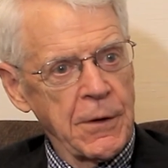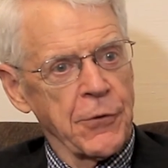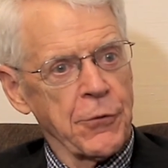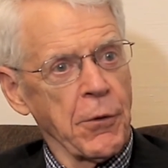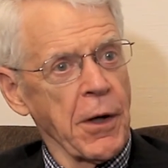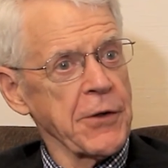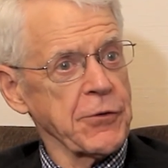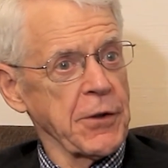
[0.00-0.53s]

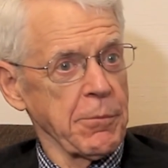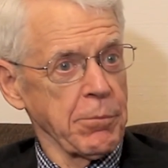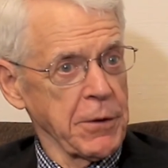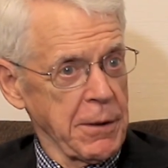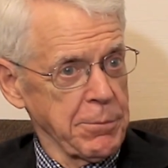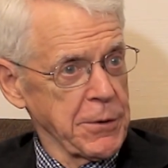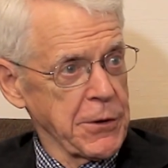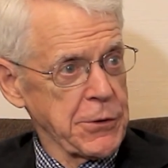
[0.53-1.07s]
thrives on
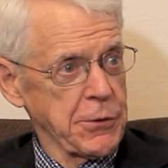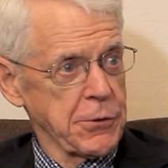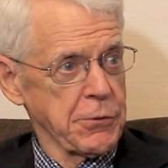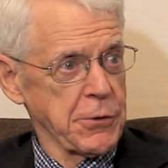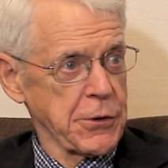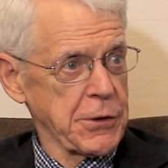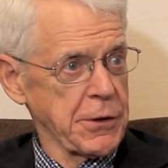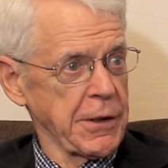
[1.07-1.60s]
plant-based
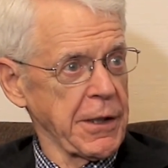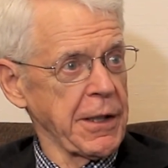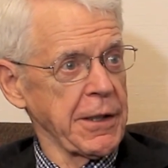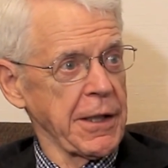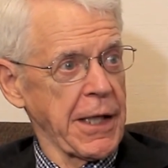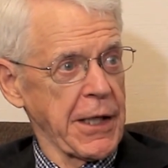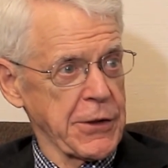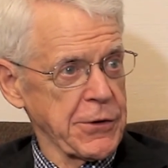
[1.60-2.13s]
nutrition
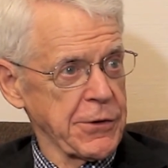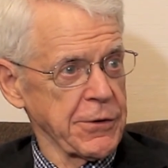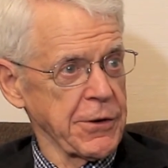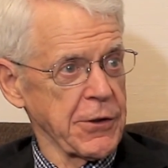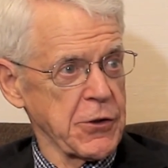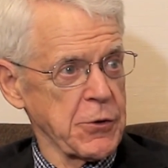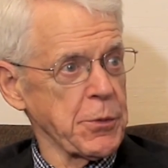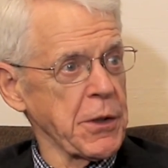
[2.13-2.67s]
and asks
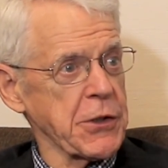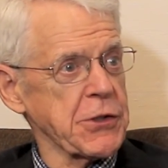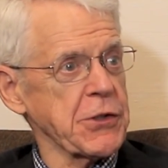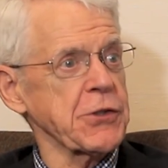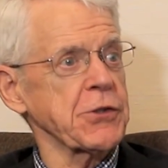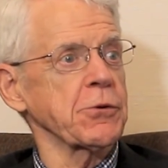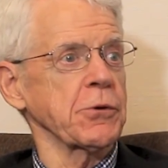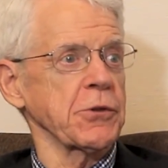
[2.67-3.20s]
that his
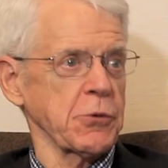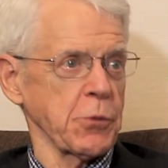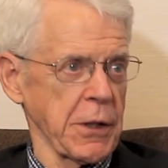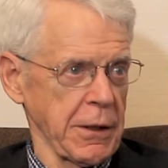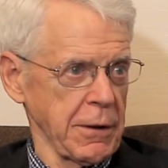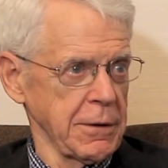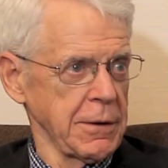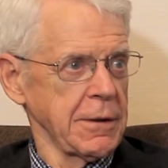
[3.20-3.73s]
patients do as
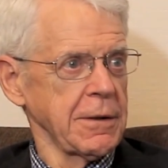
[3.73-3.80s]
well.